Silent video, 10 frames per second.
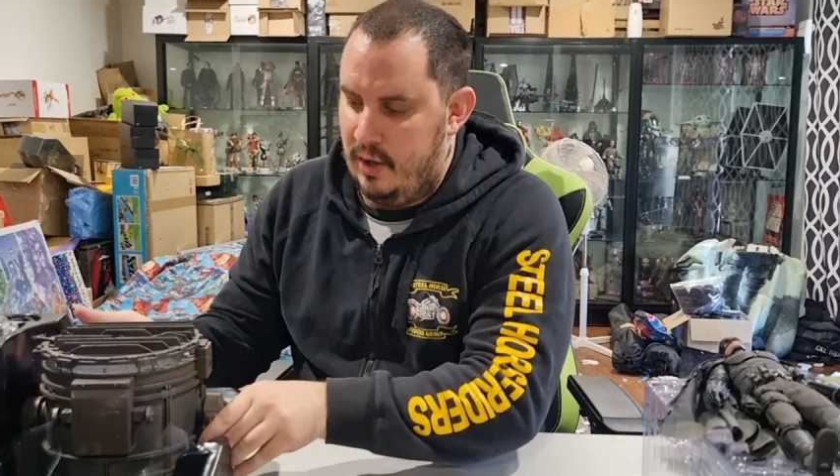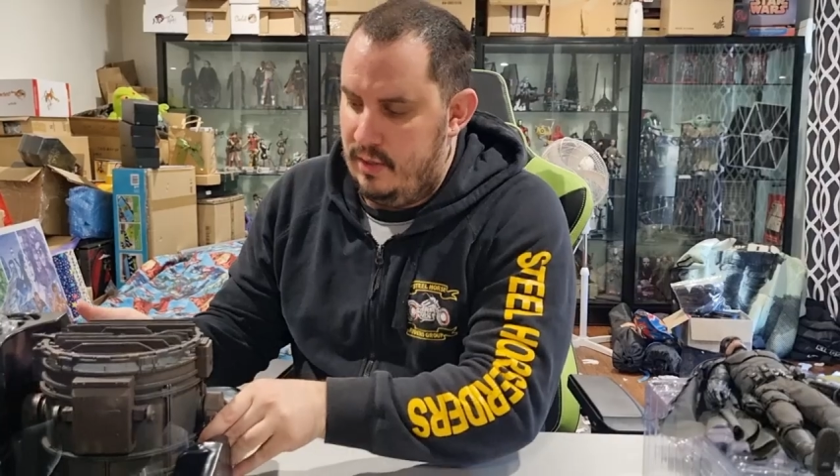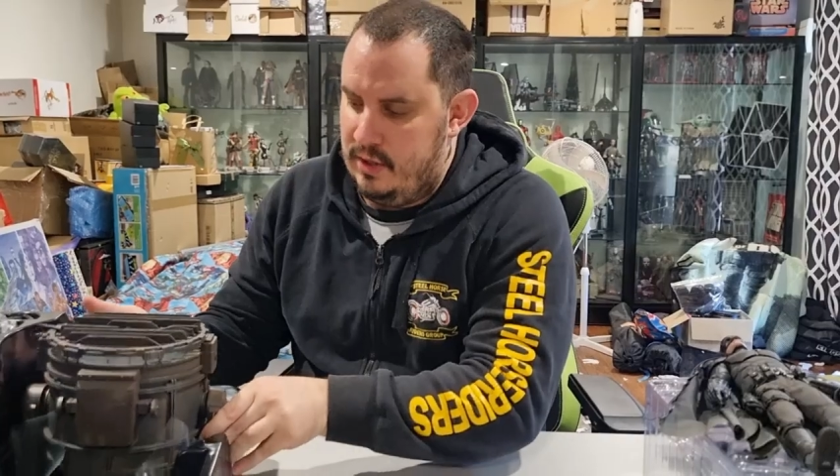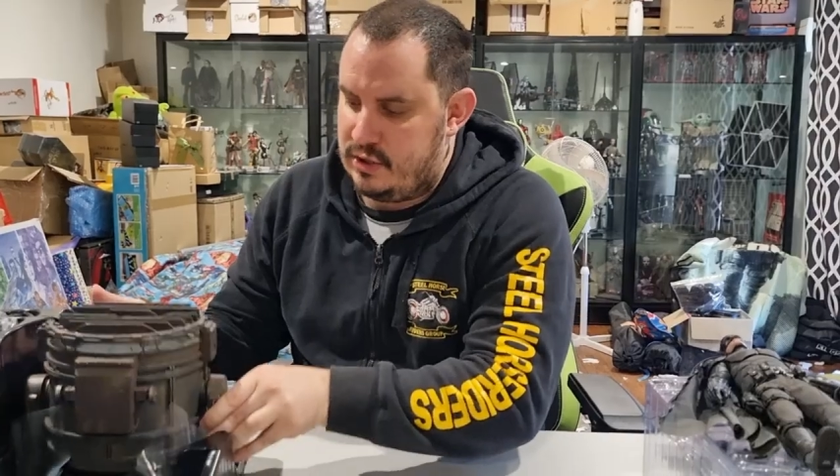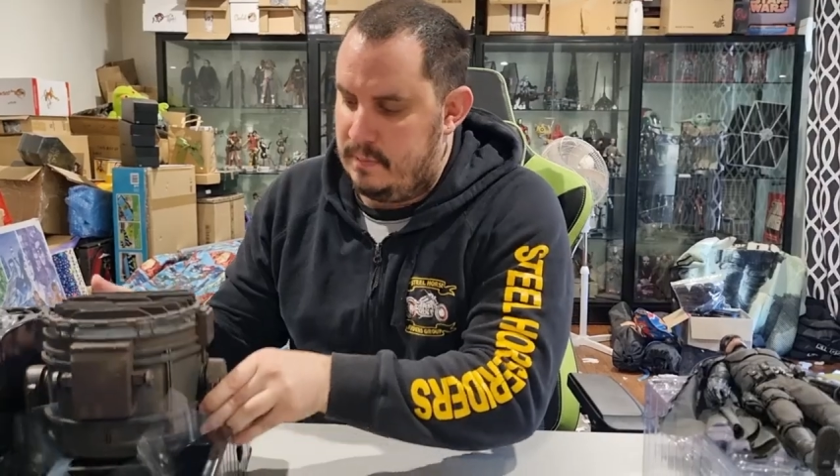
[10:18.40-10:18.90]

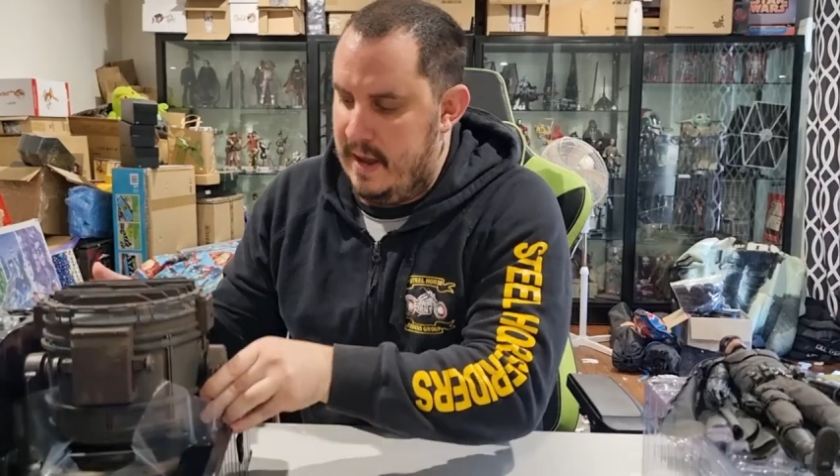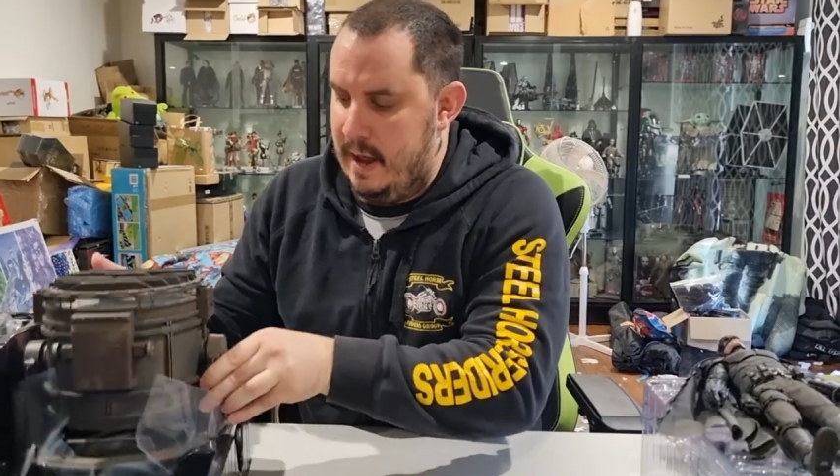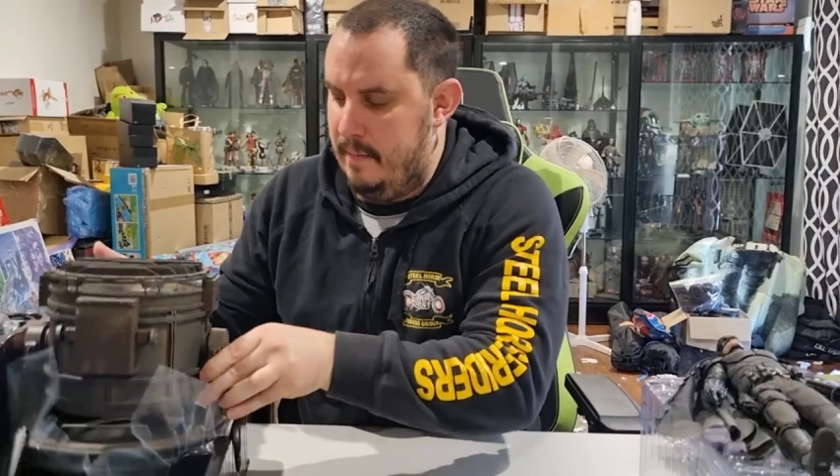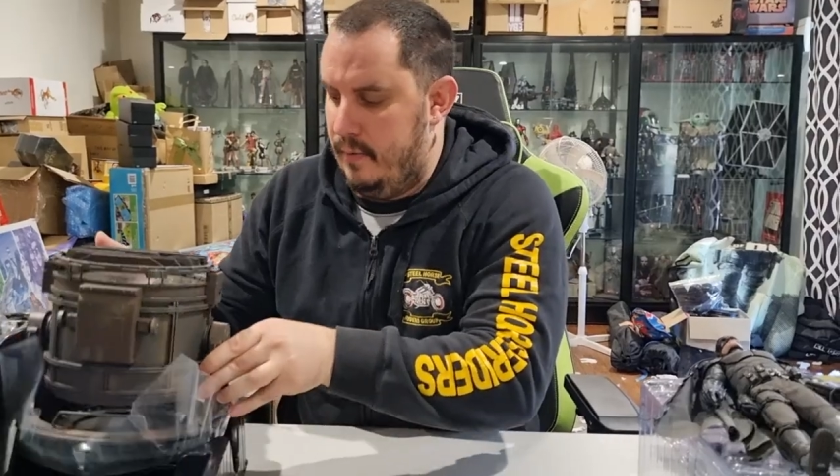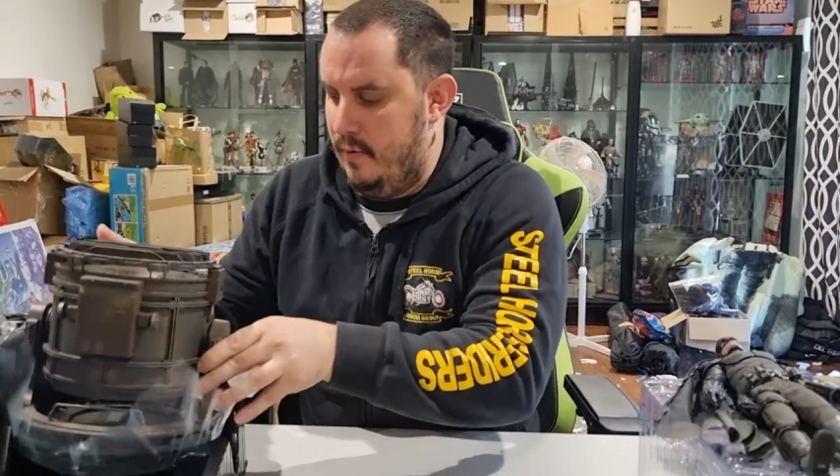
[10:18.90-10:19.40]
at this
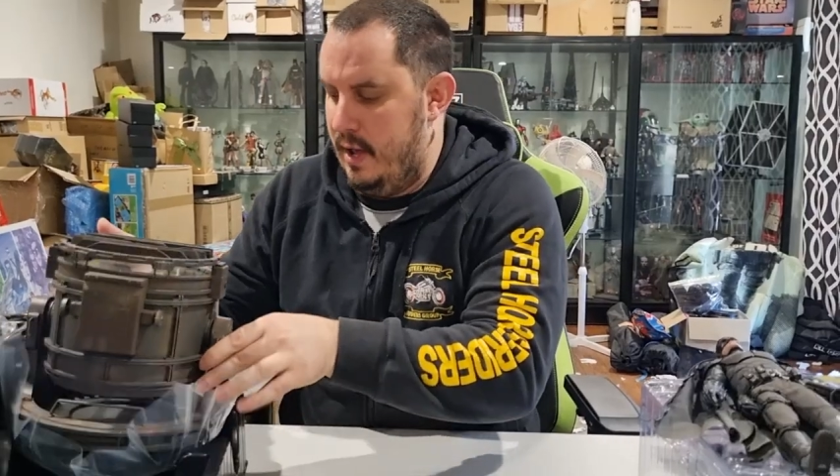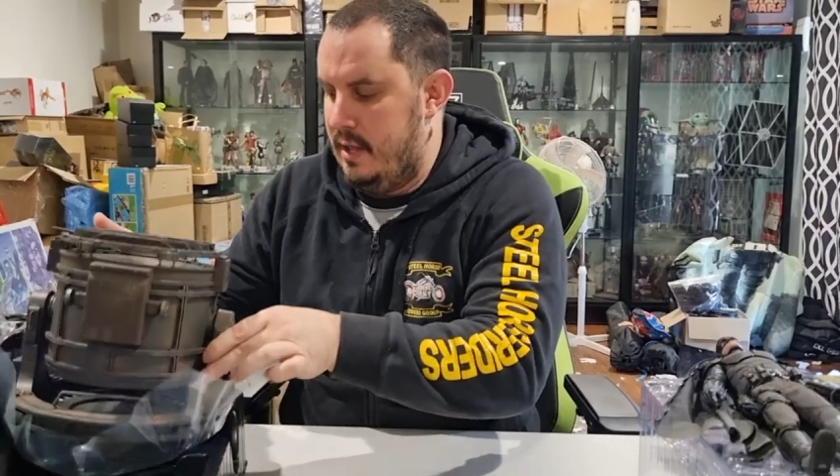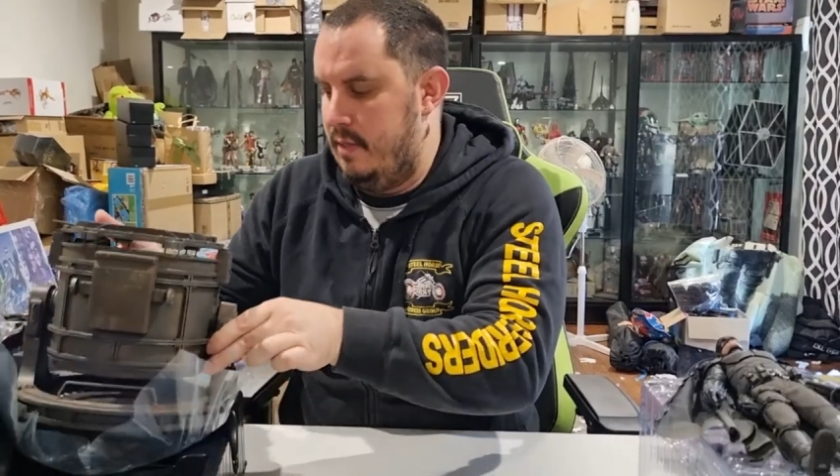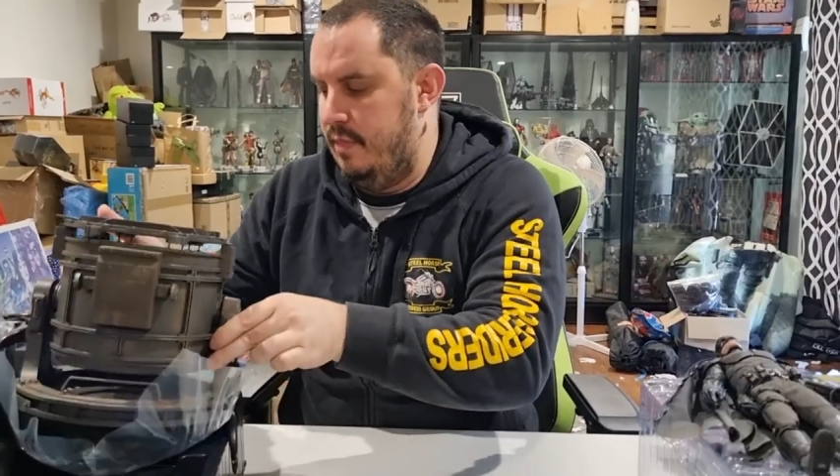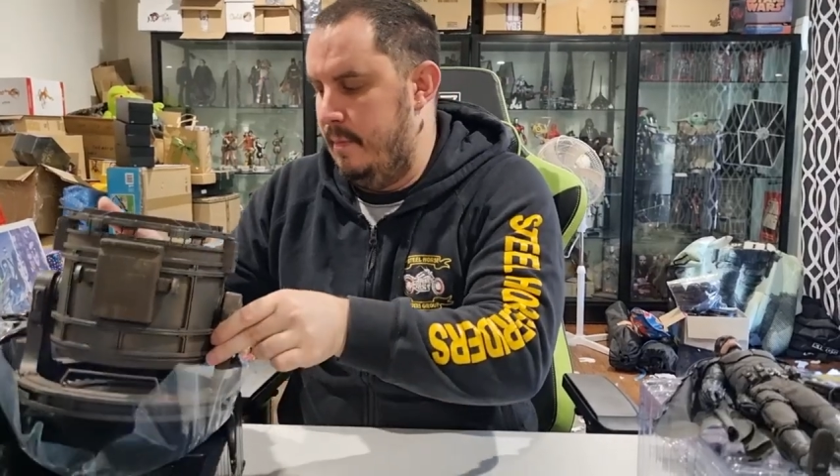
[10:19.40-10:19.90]
bad boy,
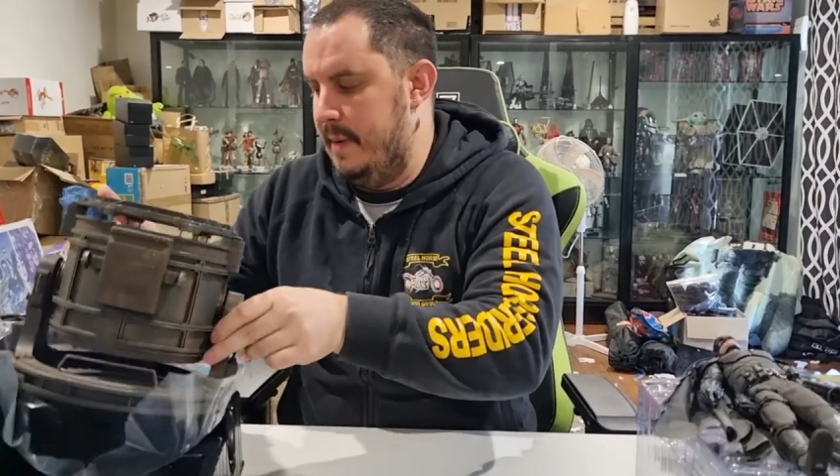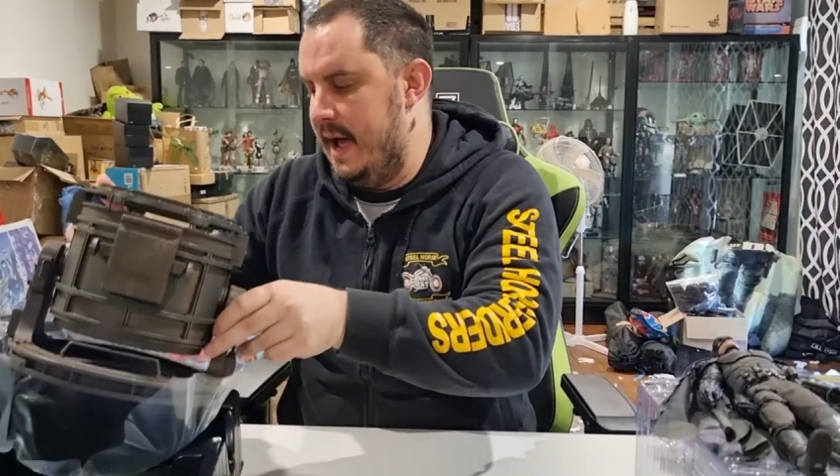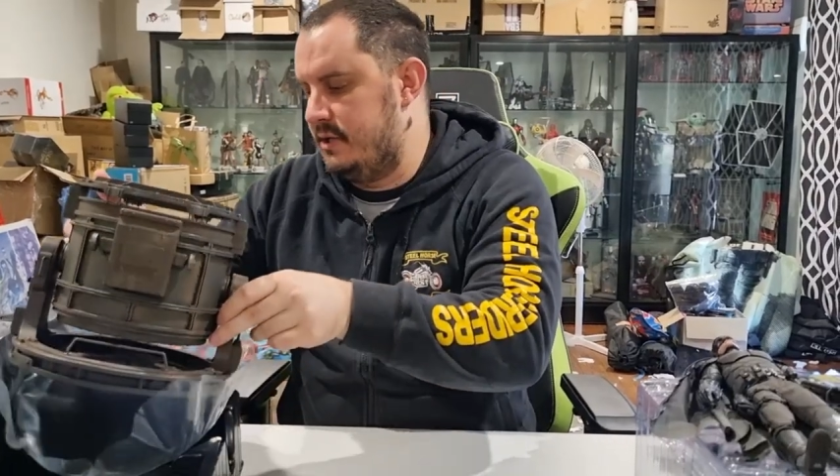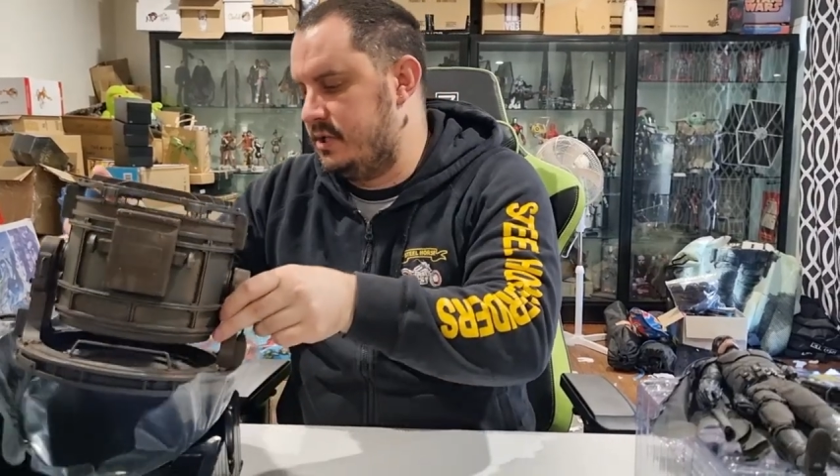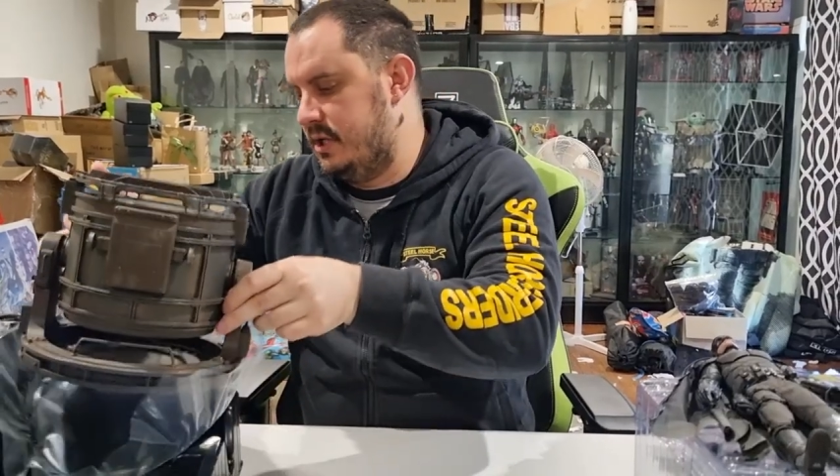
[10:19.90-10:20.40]
the
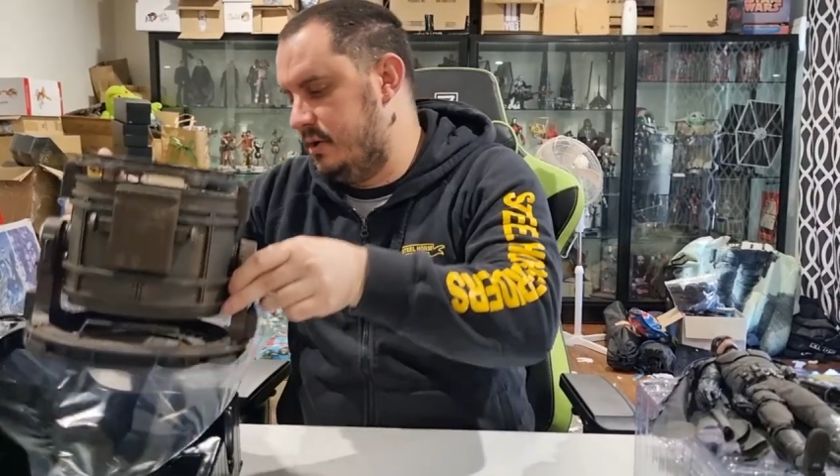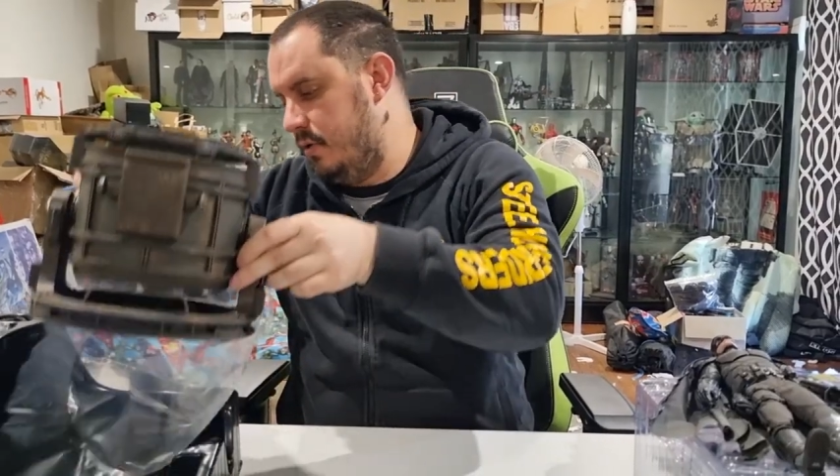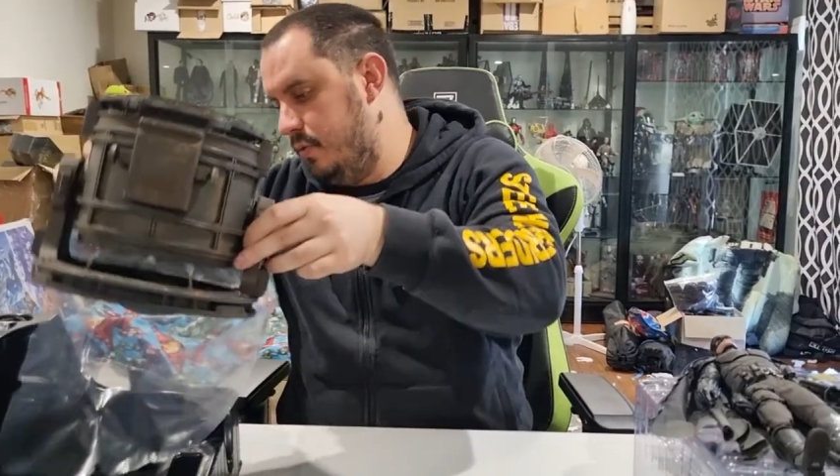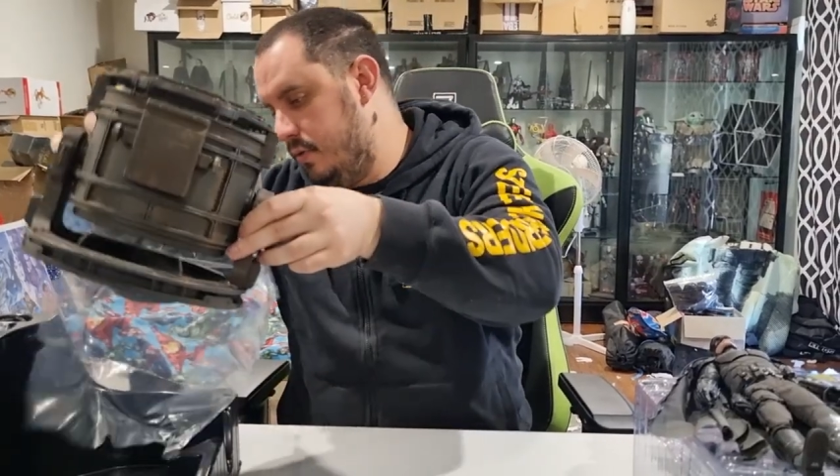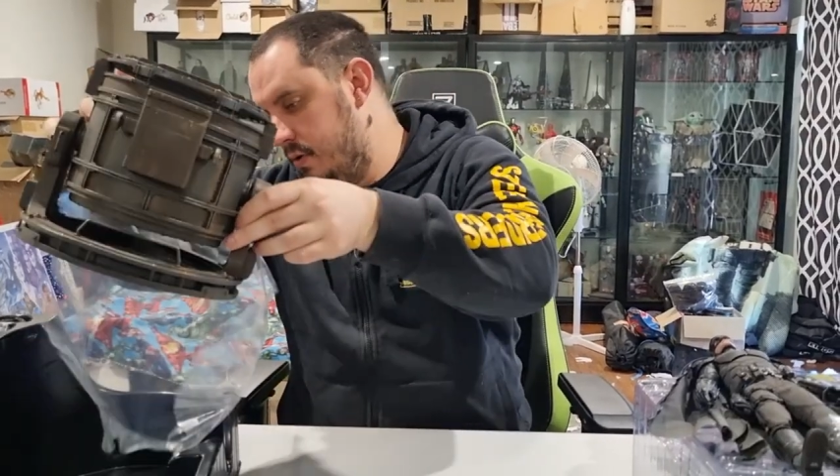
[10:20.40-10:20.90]
Bat
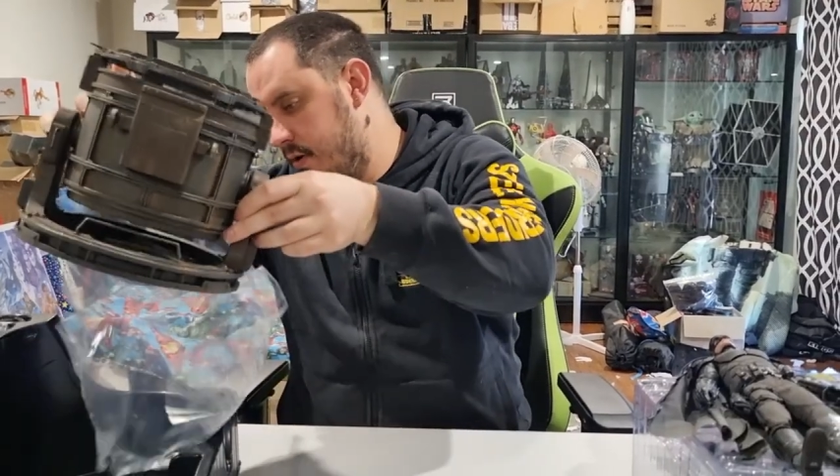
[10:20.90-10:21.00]
Signal.